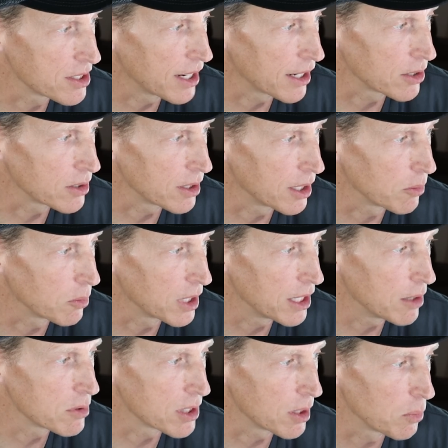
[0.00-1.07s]
the secretary when
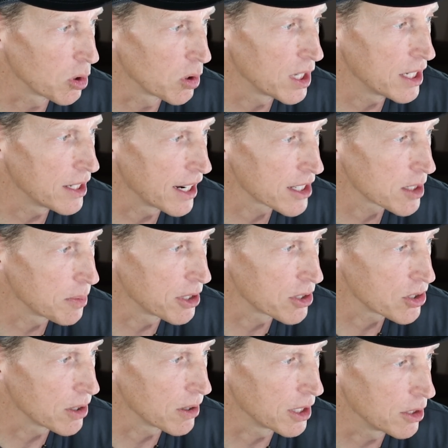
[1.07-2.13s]
he was the Marine
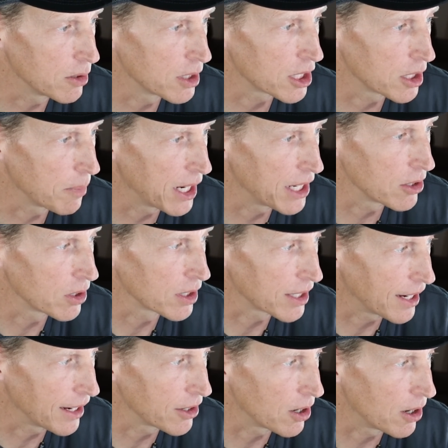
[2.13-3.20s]
Expeditionary Unit Commander in
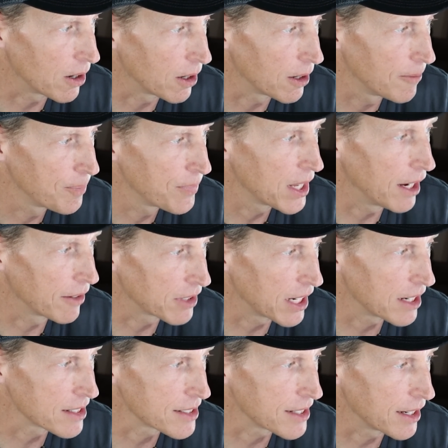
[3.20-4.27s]
Kandahar,
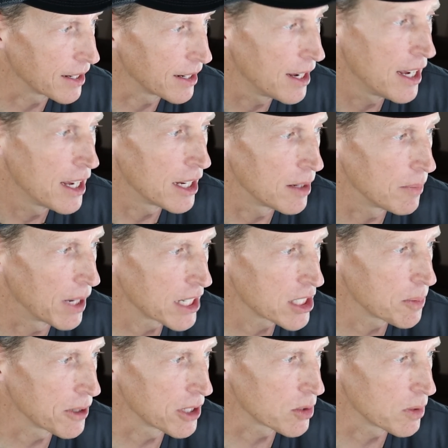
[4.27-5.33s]
Afghanistan. And my
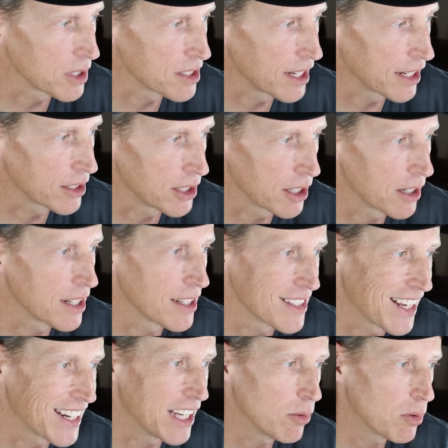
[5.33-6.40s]
experience with the secretary is
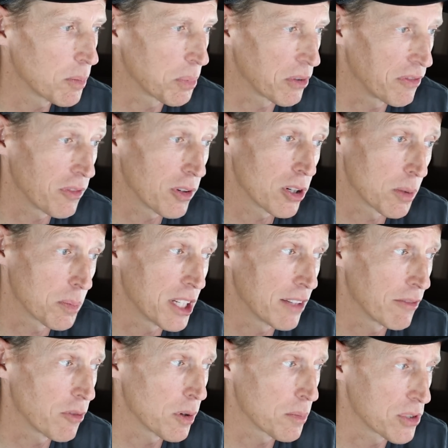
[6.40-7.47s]
that he would prefer to be
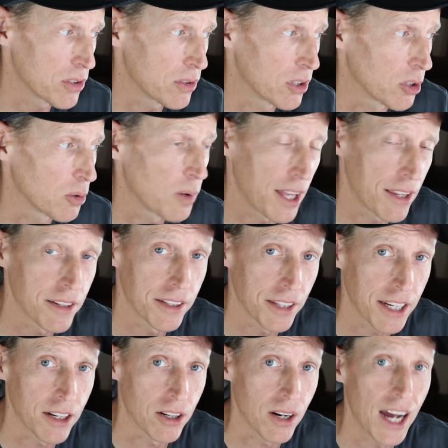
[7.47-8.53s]
informed sooner rather than
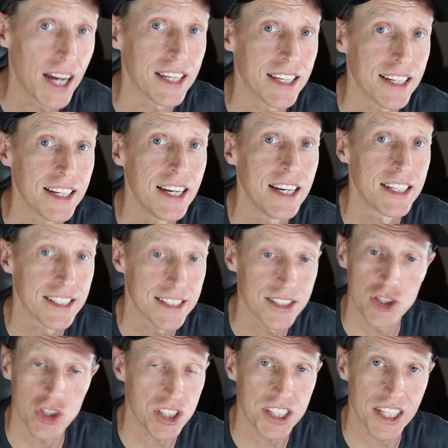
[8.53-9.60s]
later, i.e.,
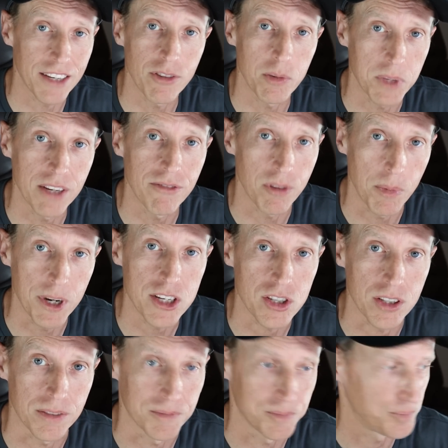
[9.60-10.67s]
just give him the
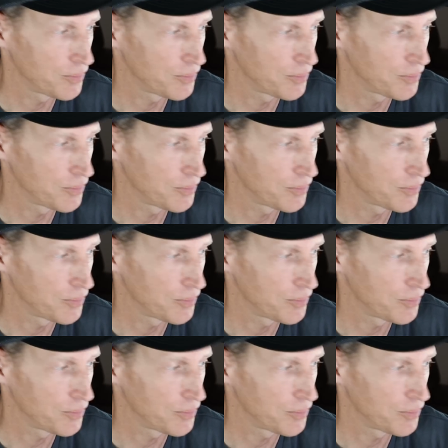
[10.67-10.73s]
information.